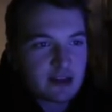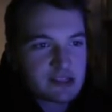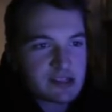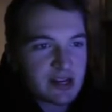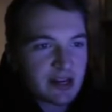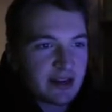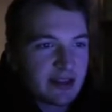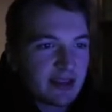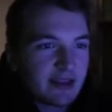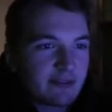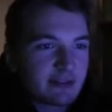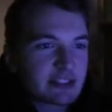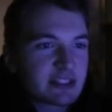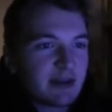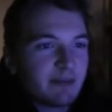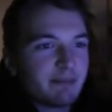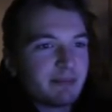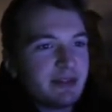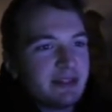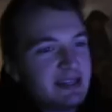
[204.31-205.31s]
Is it gonna give us
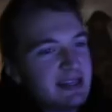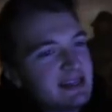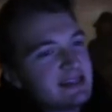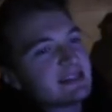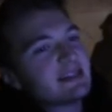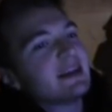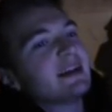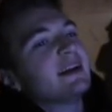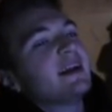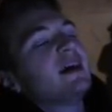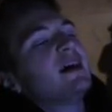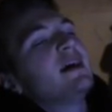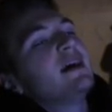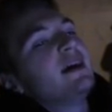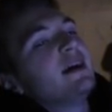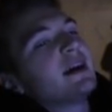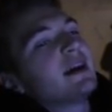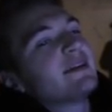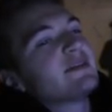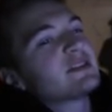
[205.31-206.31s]
something decent?
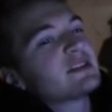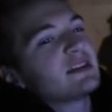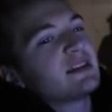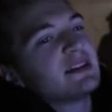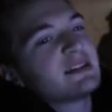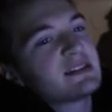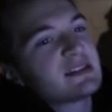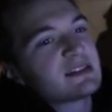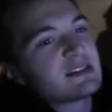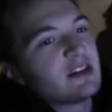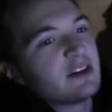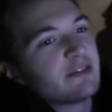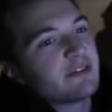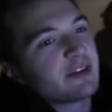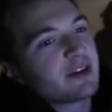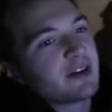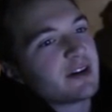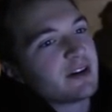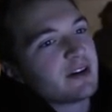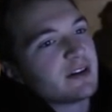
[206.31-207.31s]
Give us at least a
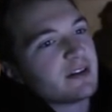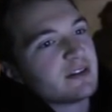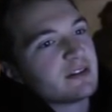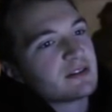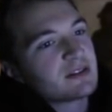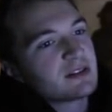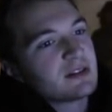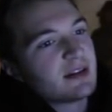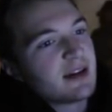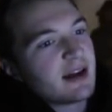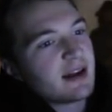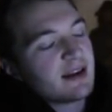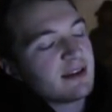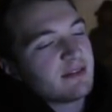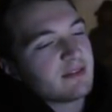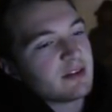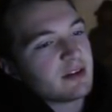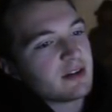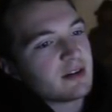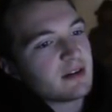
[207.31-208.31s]
silver. There's not
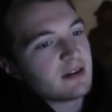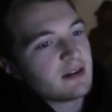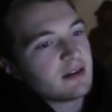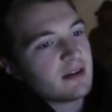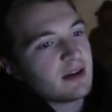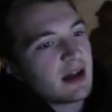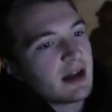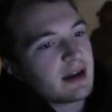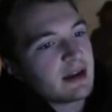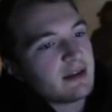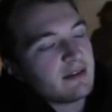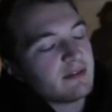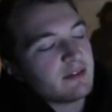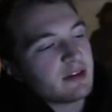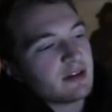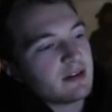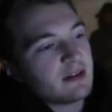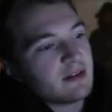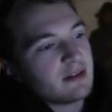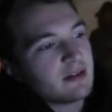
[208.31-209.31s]
even, not
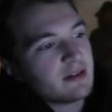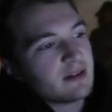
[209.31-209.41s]
even.